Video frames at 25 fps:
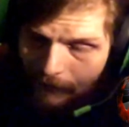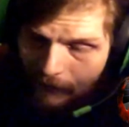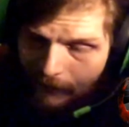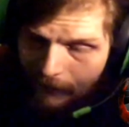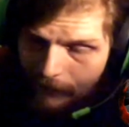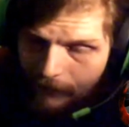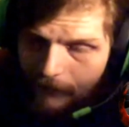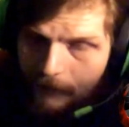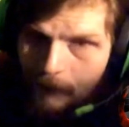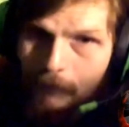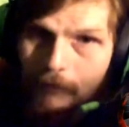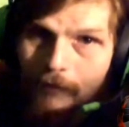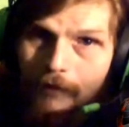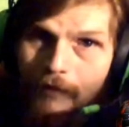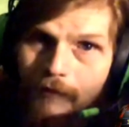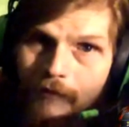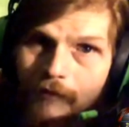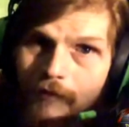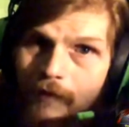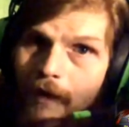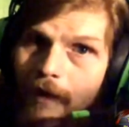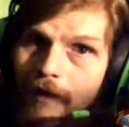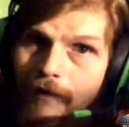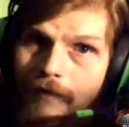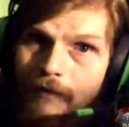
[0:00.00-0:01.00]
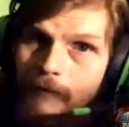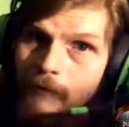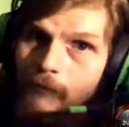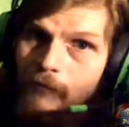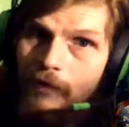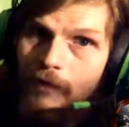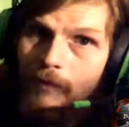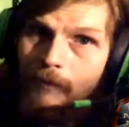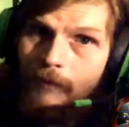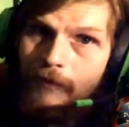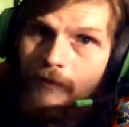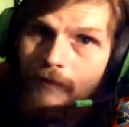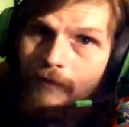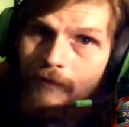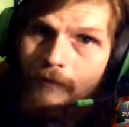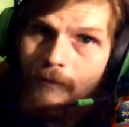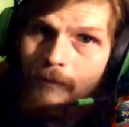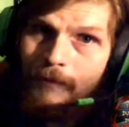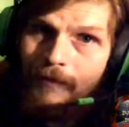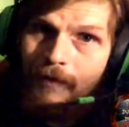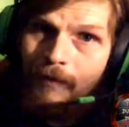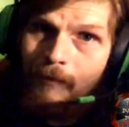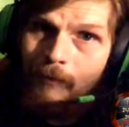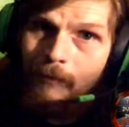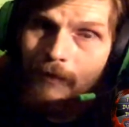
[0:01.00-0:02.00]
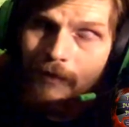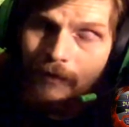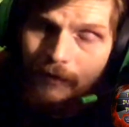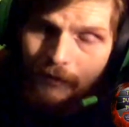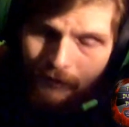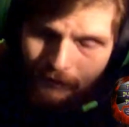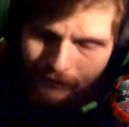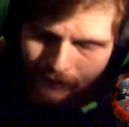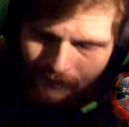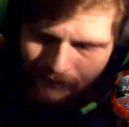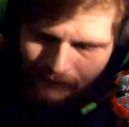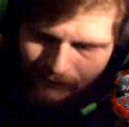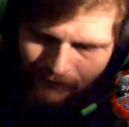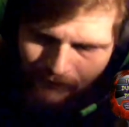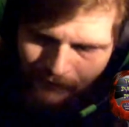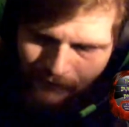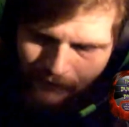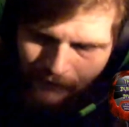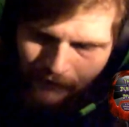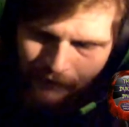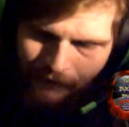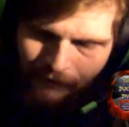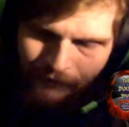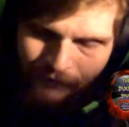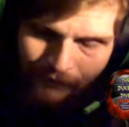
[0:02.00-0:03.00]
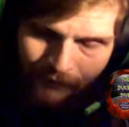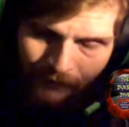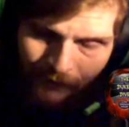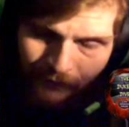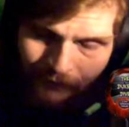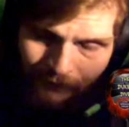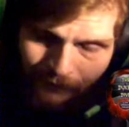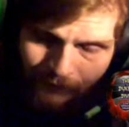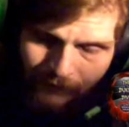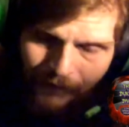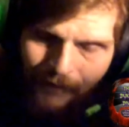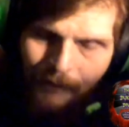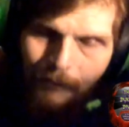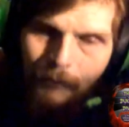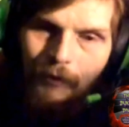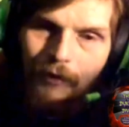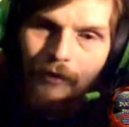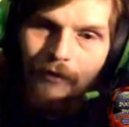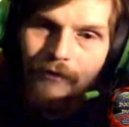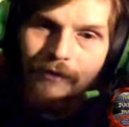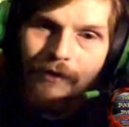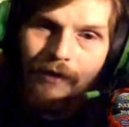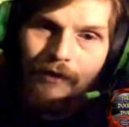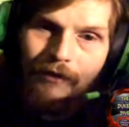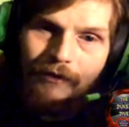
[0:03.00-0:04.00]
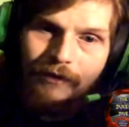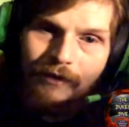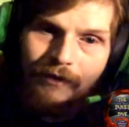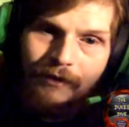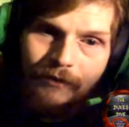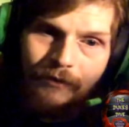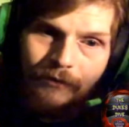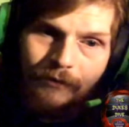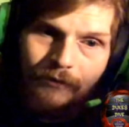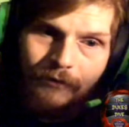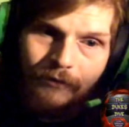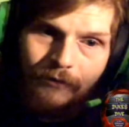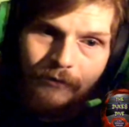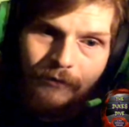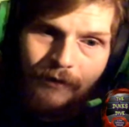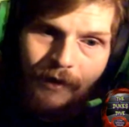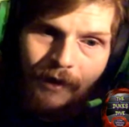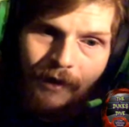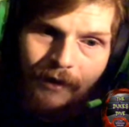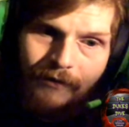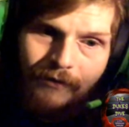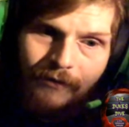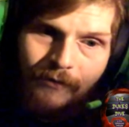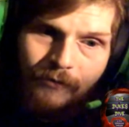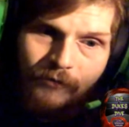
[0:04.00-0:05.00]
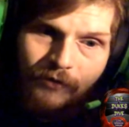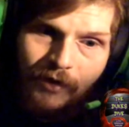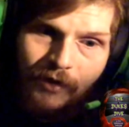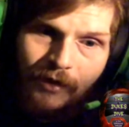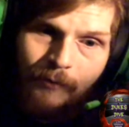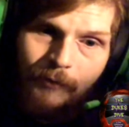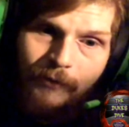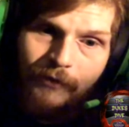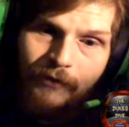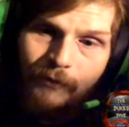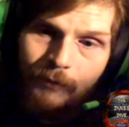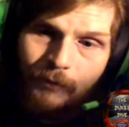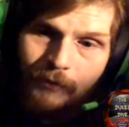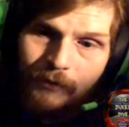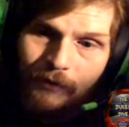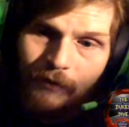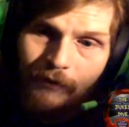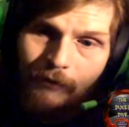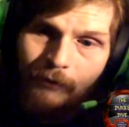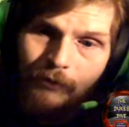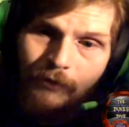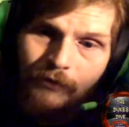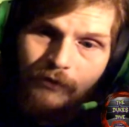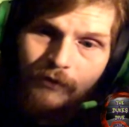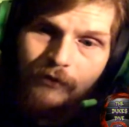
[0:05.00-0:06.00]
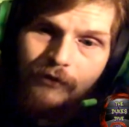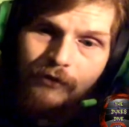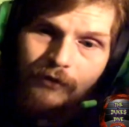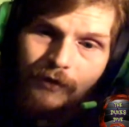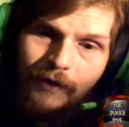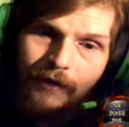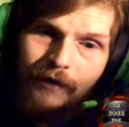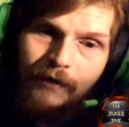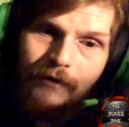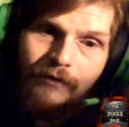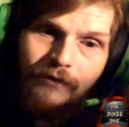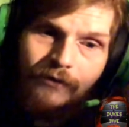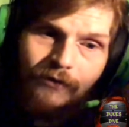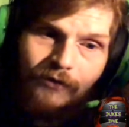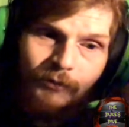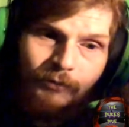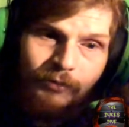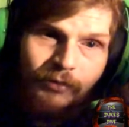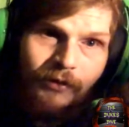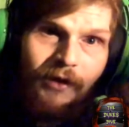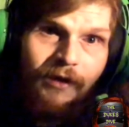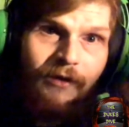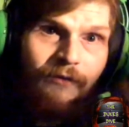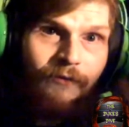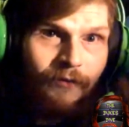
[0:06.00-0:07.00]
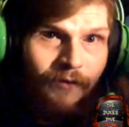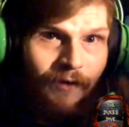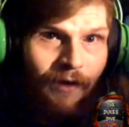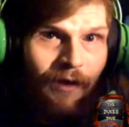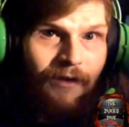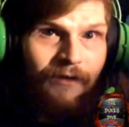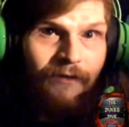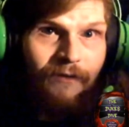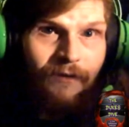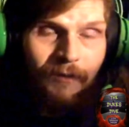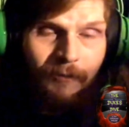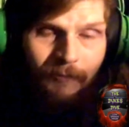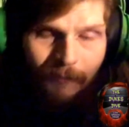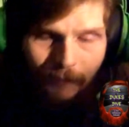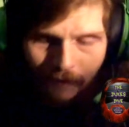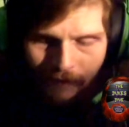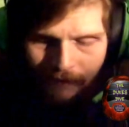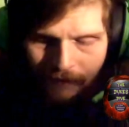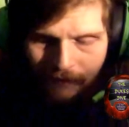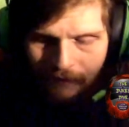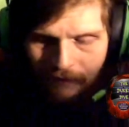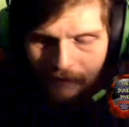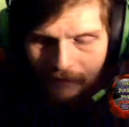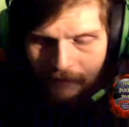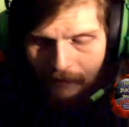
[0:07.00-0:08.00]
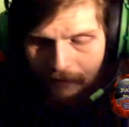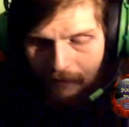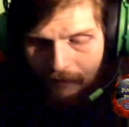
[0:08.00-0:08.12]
they weren't even tag team champions to begin with. The Gun Club walked out tag team champions, but this was a great display of tag team wrestling.